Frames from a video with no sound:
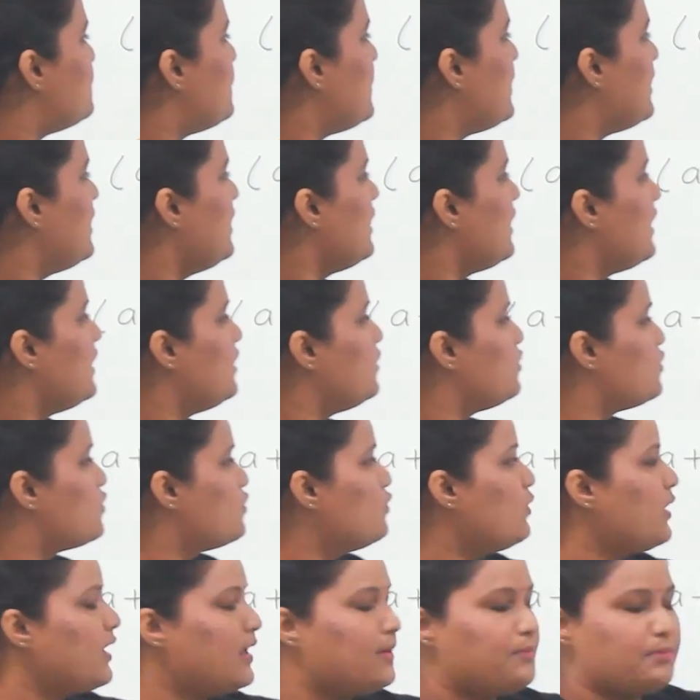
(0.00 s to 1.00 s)
b
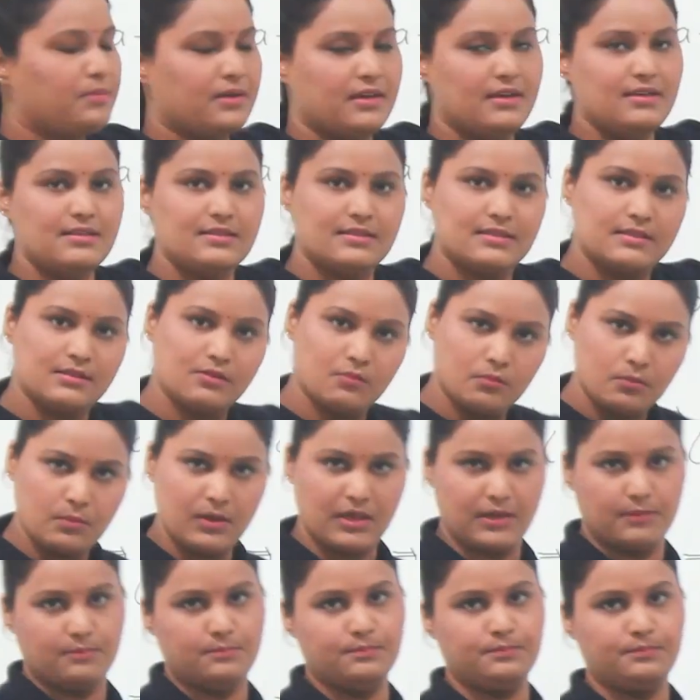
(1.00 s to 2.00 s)
into a plus
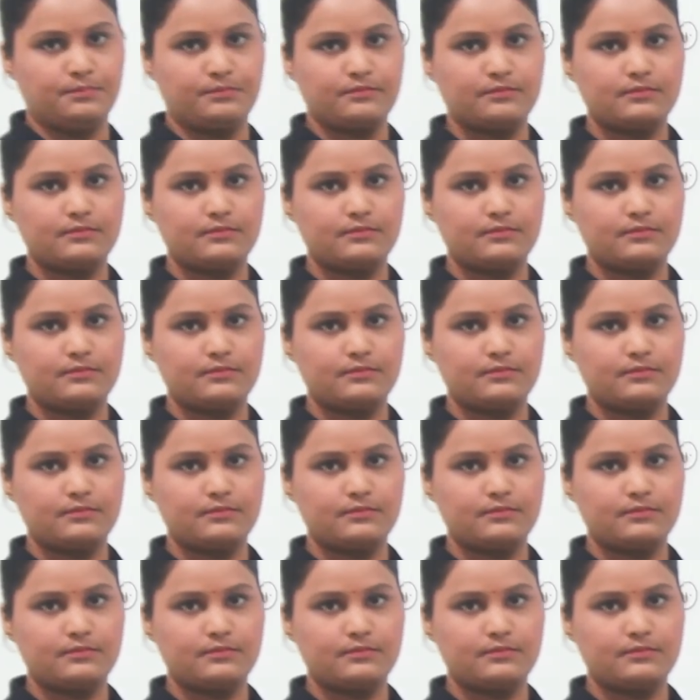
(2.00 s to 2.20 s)
b.